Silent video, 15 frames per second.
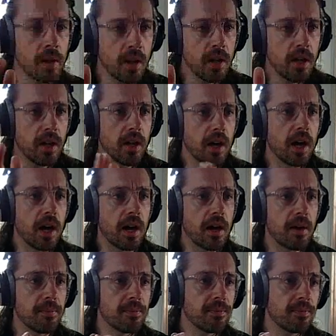
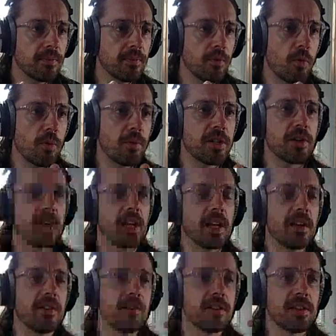what we're doing here
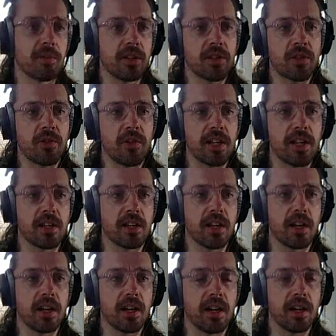is that we're just creating
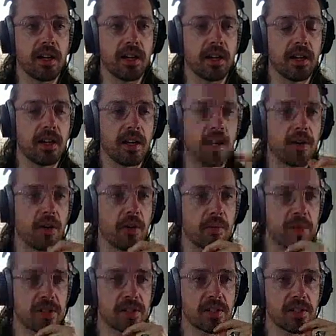an
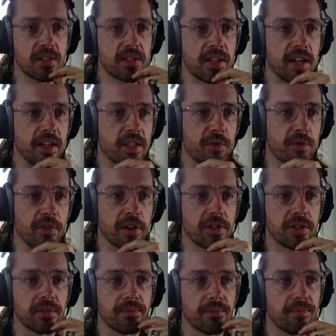anonymous set interval
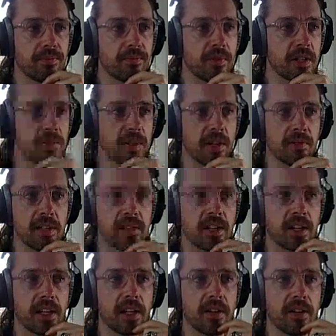function because we don't need to
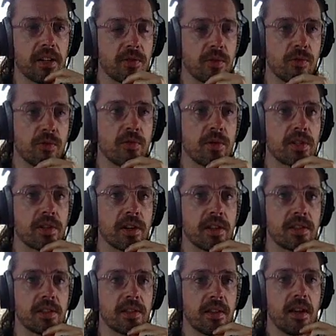clear it. It's always going to.
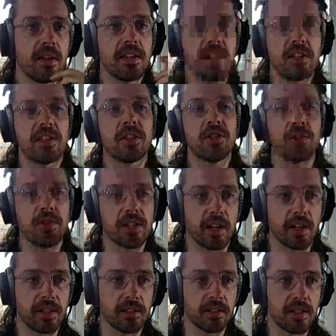This is the duty
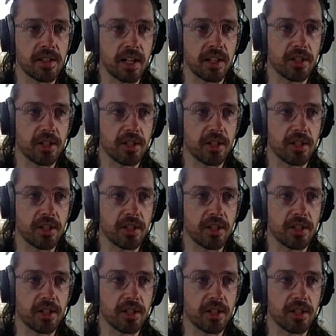cycle essentially.